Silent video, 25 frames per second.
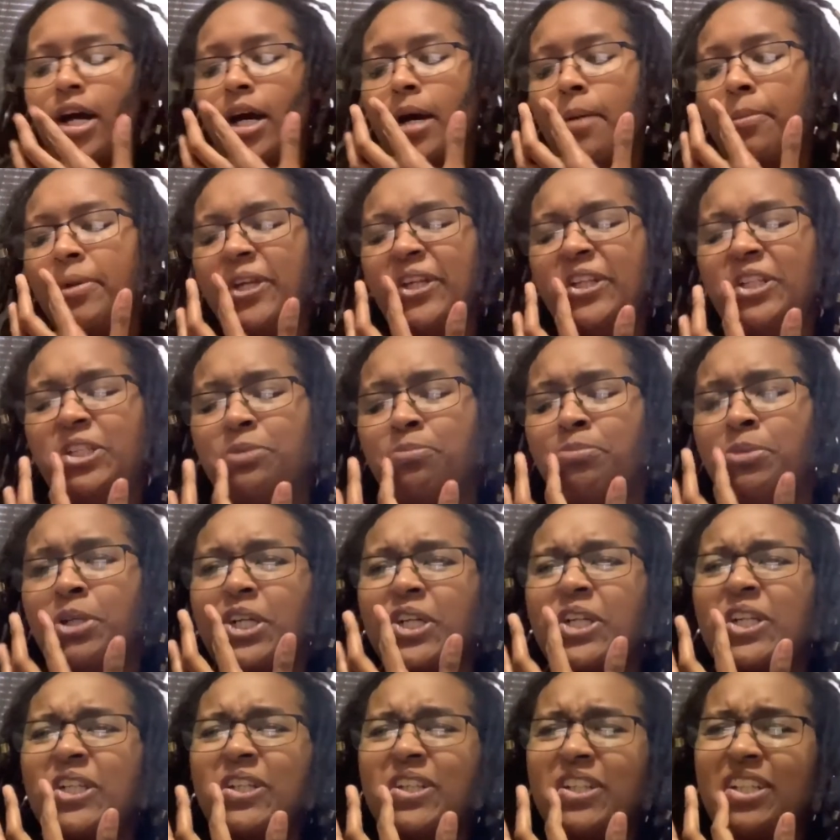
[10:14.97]
Each
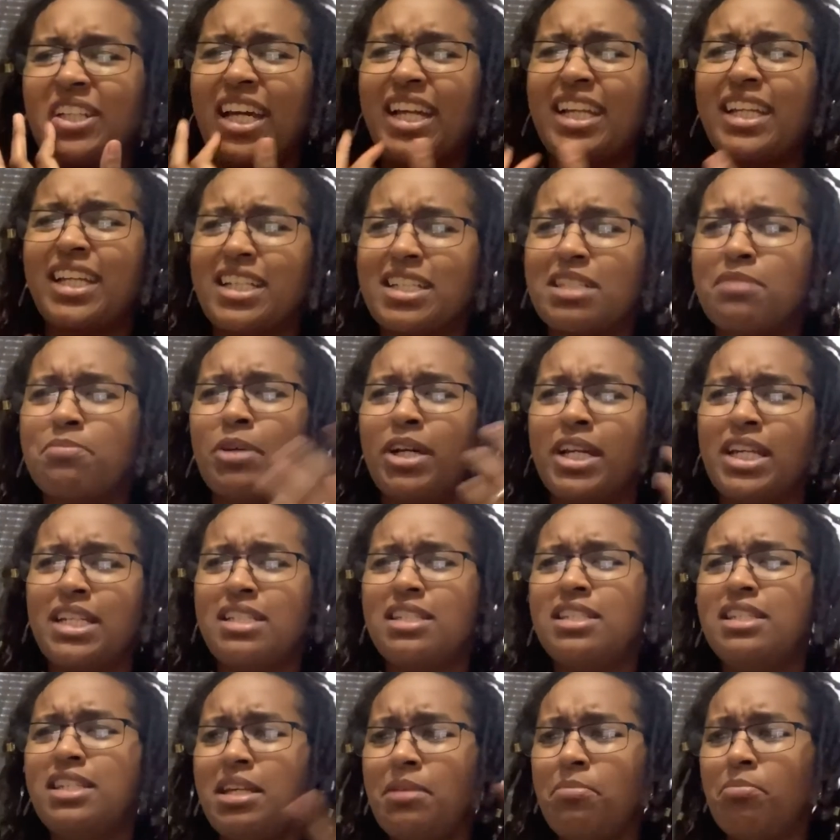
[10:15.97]
book like explains
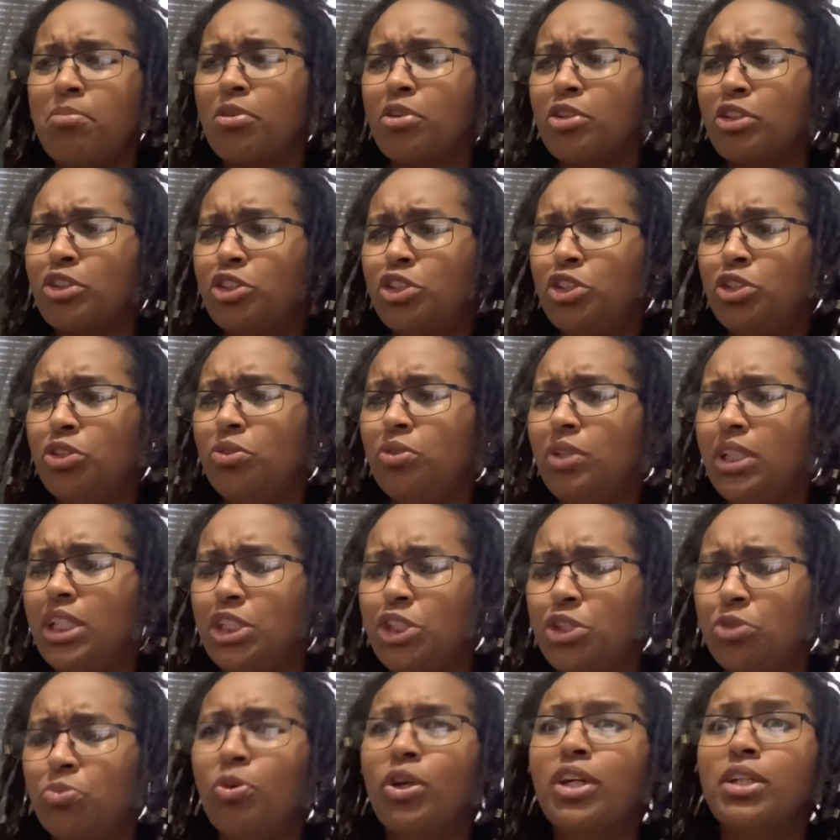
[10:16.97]
deeper to
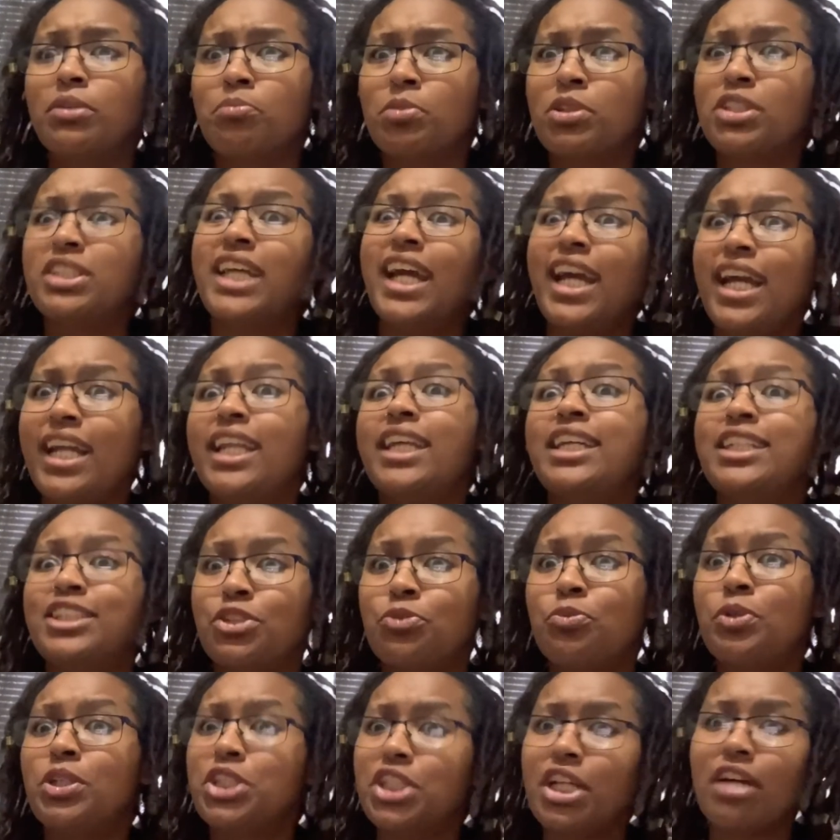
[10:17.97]
each one pertaining to
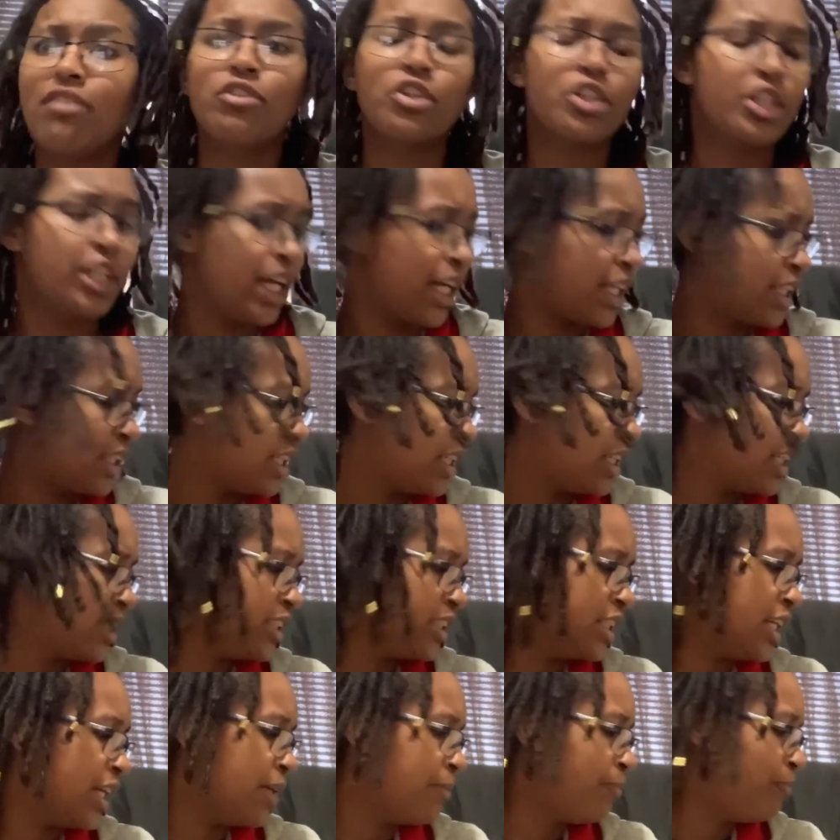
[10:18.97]
whichever deck that it's
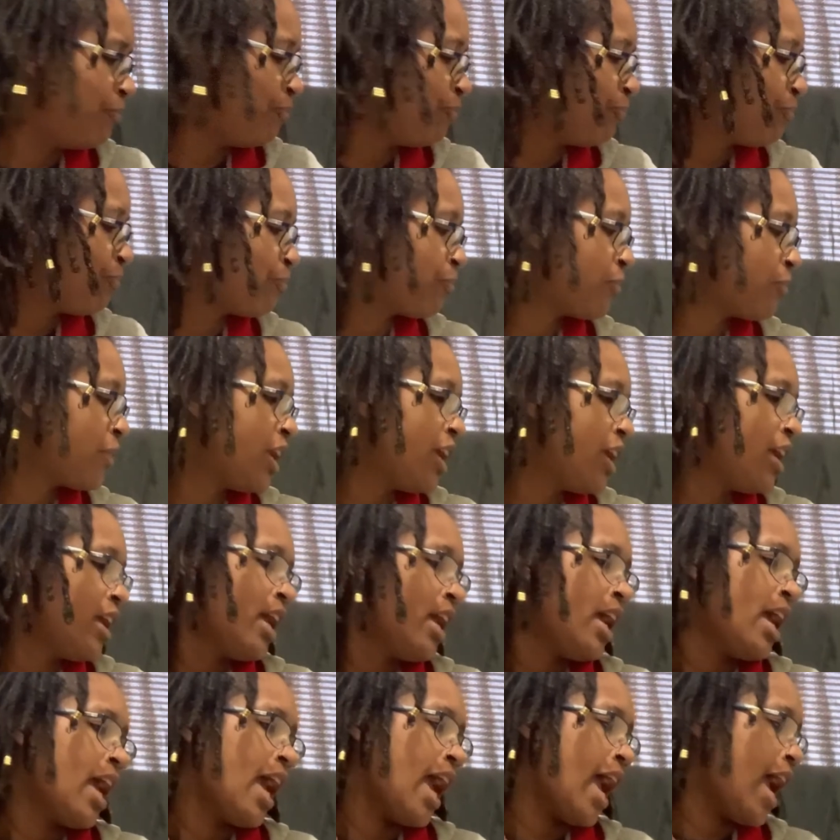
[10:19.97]
in.
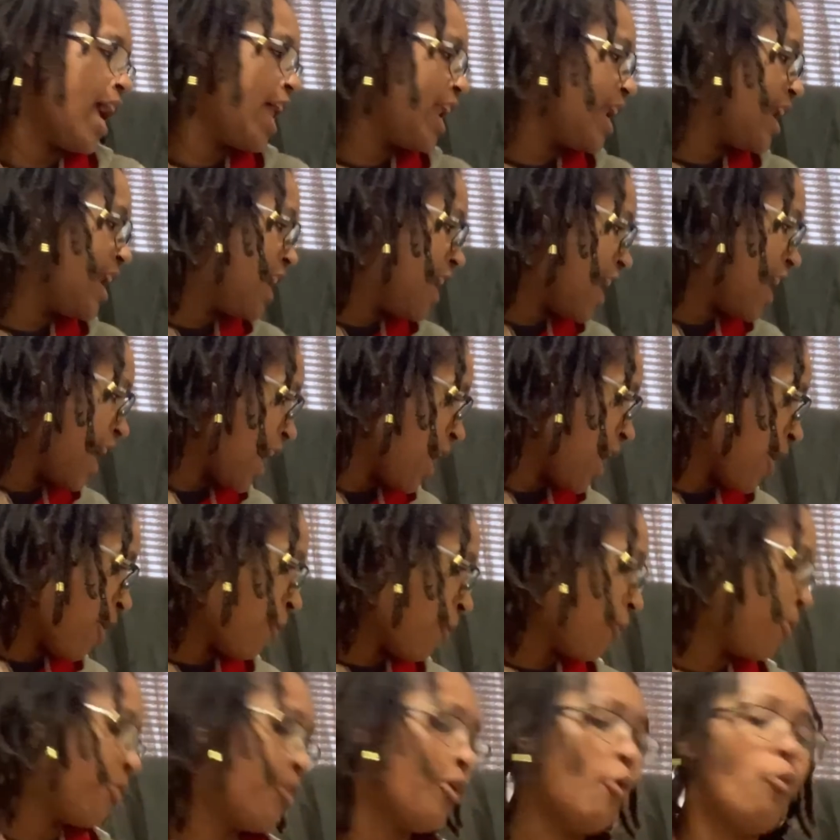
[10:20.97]
And now
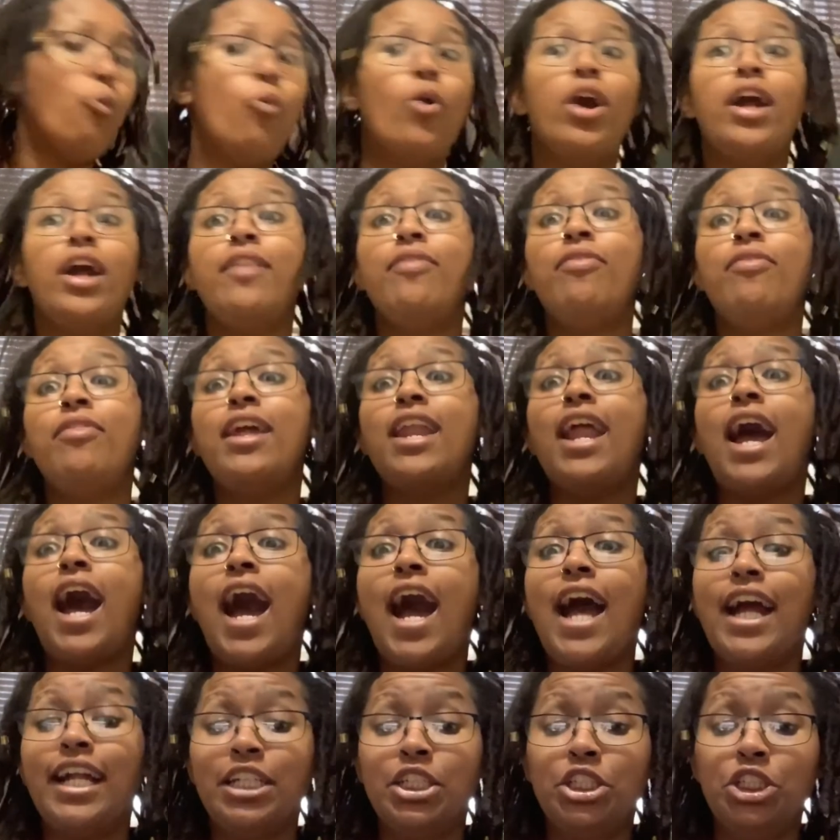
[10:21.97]
the one that
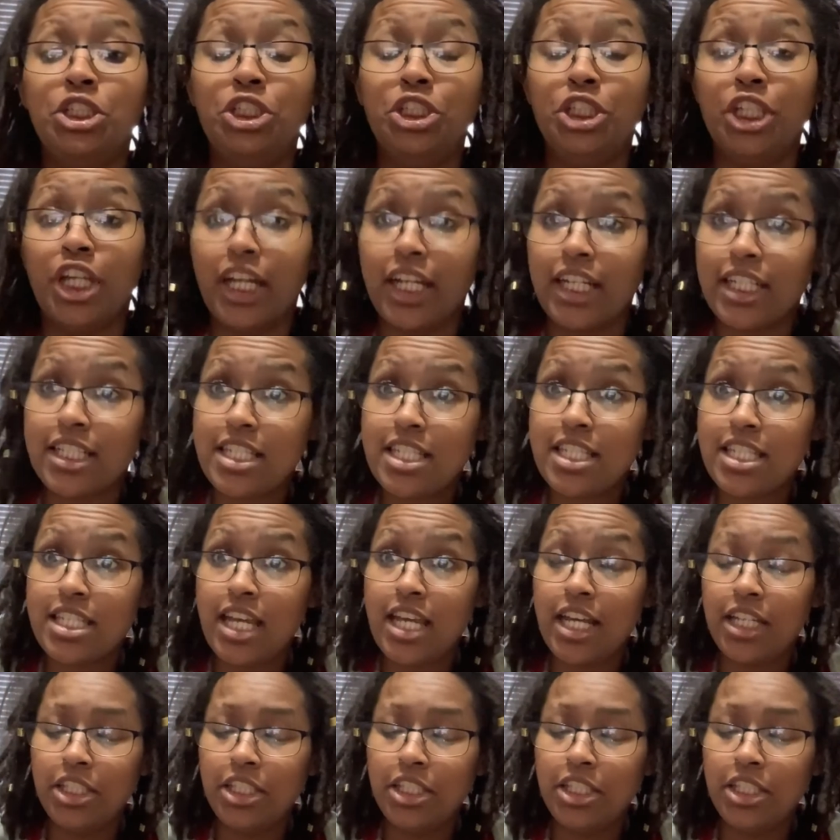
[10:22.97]
I just